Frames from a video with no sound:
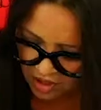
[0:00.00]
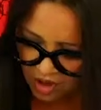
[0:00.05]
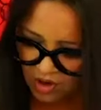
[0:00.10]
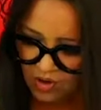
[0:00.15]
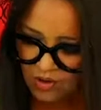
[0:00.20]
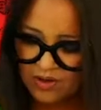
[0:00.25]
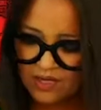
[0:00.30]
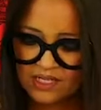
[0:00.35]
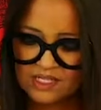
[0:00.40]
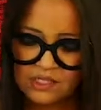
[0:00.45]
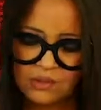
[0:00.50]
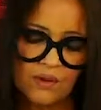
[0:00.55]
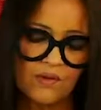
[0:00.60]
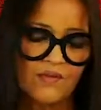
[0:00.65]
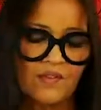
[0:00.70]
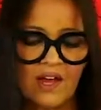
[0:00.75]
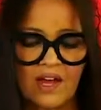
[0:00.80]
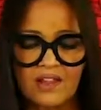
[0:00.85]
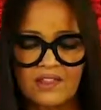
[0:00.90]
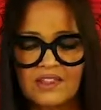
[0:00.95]
Okay, so
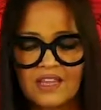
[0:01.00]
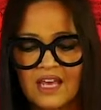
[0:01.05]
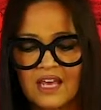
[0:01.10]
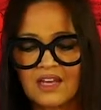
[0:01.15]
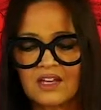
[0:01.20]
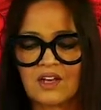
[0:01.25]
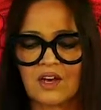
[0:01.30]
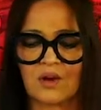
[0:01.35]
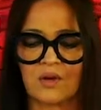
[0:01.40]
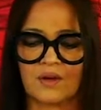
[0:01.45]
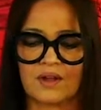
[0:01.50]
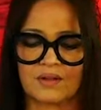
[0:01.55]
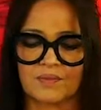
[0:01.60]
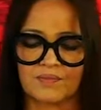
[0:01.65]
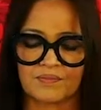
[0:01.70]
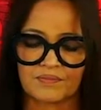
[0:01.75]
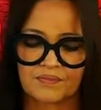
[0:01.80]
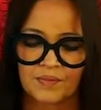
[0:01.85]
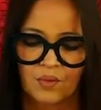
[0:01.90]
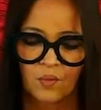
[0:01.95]
I've got that going.
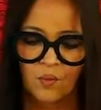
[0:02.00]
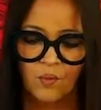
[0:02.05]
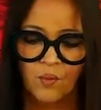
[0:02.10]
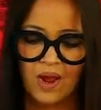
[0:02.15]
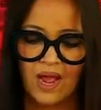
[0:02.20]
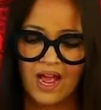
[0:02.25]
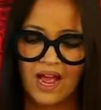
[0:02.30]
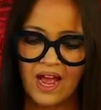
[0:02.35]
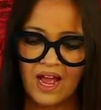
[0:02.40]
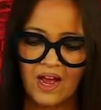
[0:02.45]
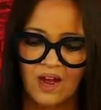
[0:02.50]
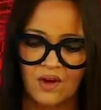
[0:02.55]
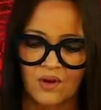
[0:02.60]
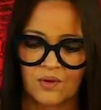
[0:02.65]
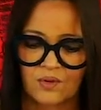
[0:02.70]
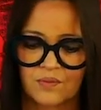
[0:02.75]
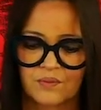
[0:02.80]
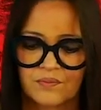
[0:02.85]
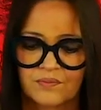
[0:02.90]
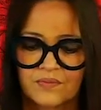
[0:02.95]

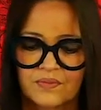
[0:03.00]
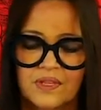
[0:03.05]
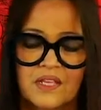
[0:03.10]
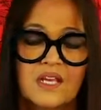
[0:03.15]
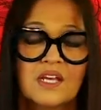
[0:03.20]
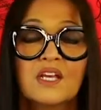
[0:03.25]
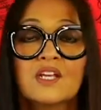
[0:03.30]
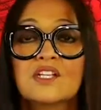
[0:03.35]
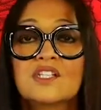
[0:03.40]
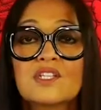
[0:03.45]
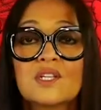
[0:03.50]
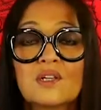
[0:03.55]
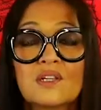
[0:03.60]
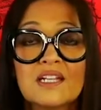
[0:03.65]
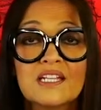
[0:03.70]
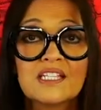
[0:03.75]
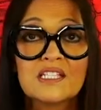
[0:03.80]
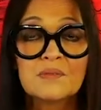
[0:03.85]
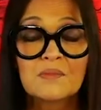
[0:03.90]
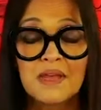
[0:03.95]
Wow. So
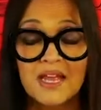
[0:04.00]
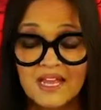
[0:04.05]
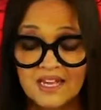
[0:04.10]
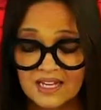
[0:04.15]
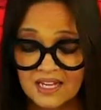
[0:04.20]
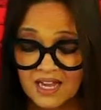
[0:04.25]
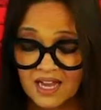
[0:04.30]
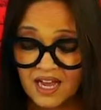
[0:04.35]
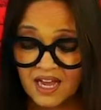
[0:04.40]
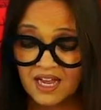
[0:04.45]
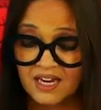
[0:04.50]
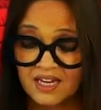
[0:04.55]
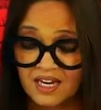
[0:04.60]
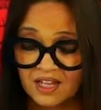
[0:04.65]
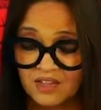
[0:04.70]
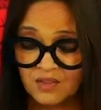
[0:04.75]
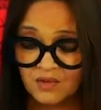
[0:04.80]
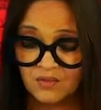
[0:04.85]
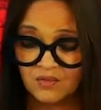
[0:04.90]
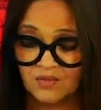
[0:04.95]
let's make
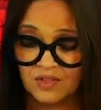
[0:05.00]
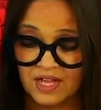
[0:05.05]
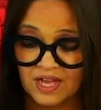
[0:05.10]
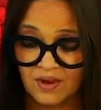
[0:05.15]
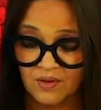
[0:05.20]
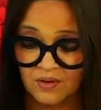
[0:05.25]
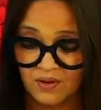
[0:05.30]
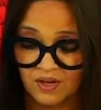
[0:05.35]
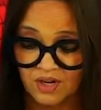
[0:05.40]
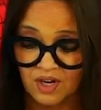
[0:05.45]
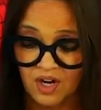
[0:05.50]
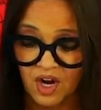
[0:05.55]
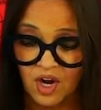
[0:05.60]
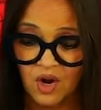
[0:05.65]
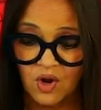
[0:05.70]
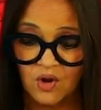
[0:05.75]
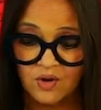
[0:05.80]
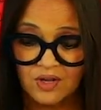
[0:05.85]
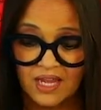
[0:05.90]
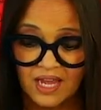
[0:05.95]
another flower.
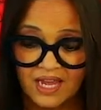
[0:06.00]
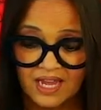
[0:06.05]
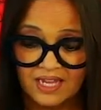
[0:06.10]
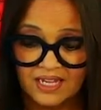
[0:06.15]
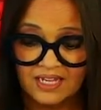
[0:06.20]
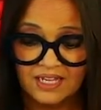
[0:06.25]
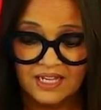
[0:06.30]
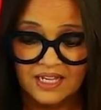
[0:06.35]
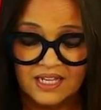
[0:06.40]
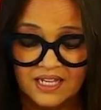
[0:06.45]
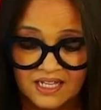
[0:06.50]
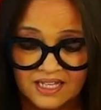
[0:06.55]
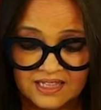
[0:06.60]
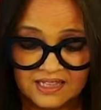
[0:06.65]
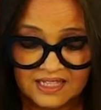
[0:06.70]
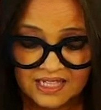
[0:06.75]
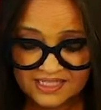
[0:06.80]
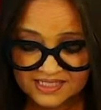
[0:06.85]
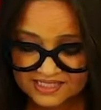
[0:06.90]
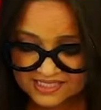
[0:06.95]
Okay,
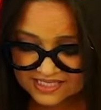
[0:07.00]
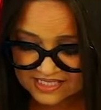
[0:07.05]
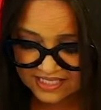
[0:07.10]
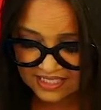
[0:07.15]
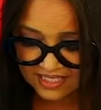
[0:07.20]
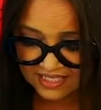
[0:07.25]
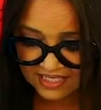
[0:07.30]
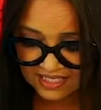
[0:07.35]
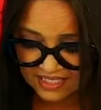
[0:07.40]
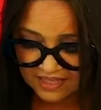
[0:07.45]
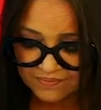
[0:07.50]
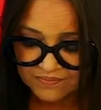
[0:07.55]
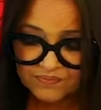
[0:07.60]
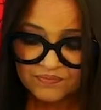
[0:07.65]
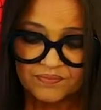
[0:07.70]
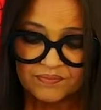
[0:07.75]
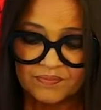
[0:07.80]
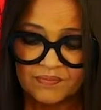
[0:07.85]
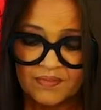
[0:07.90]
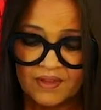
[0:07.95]
let's see.
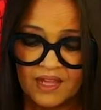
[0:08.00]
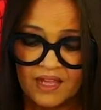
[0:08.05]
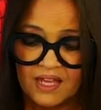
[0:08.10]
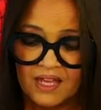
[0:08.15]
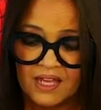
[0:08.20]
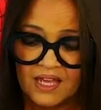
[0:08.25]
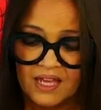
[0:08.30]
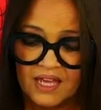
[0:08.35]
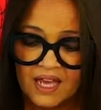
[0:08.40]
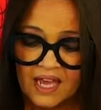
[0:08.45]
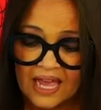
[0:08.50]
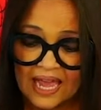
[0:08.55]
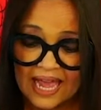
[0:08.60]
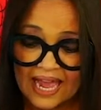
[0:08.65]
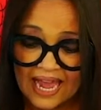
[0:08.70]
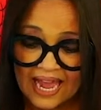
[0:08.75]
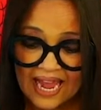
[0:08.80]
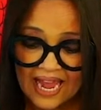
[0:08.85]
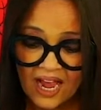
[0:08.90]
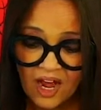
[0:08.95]

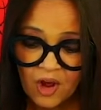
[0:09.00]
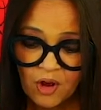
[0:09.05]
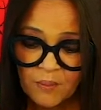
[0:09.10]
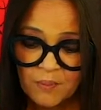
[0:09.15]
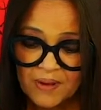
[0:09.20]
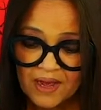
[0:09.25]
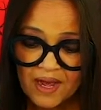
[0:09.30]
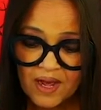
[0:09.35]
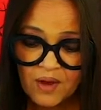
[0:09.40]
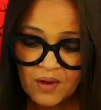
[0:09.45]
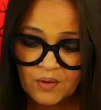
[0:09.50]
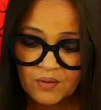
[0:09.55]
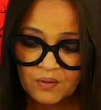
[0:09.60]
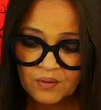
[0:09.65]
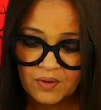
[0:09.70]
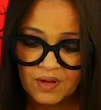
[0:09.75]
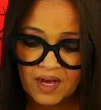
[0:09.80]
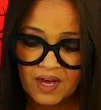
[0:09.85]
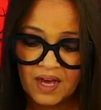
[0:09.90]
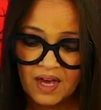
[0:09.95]
How about,
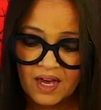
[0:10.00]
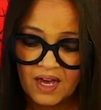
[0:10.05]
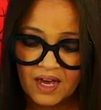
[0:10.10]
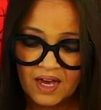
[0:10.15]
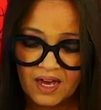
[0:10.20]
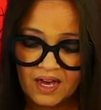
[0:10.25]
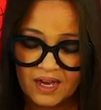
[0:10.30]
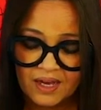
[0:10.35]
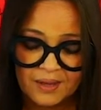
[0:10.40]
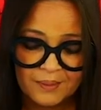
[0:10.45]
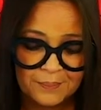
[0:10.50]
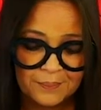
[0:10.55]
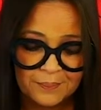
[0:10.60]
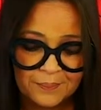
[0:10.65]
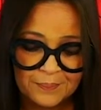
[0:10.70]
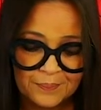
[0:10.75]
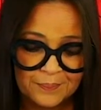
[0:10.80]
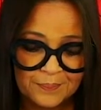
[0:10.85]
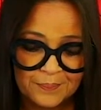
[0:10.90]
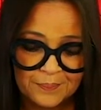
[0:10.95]

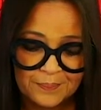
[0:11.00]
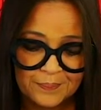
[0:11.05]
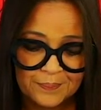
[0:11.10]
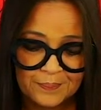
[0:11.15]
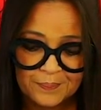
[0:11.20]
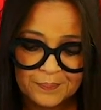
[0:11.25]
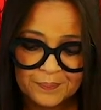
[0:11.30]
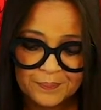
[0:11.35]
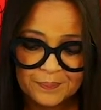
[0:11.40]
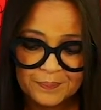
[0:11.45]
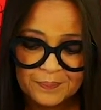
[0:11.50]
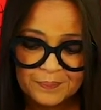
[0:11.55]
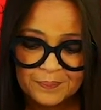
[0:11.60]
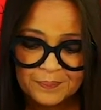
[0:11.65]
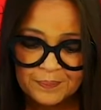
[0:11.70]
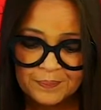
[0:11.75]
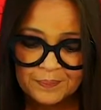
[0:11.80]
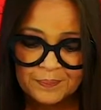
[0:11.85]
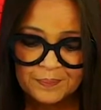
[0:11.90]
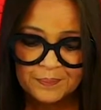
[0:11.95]
um,
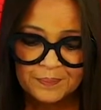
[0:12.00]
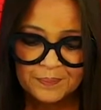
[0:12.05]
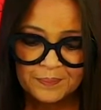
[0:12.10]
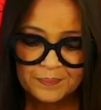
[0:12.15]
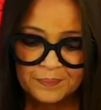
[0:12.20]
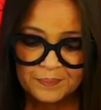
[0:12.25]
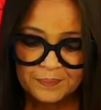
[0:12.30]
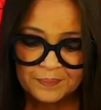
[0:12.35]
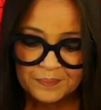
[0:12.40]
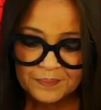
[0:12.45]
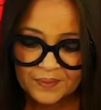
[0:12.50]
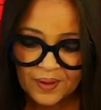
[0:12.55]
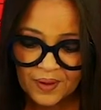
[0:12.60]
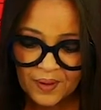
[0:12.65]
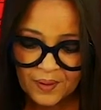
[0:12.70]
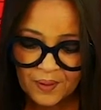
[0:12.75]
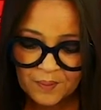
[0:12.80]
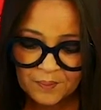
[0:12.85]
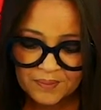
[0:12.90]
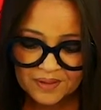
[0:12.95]

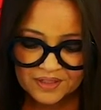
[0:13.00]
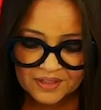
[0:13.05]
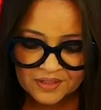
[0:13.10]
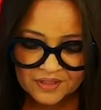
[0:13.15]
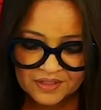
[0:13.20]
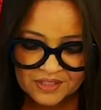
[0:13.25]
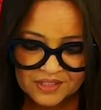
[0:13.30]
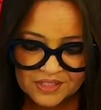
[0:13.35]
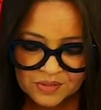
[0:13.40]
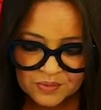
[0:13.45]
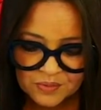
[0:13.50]
Oh my goodness,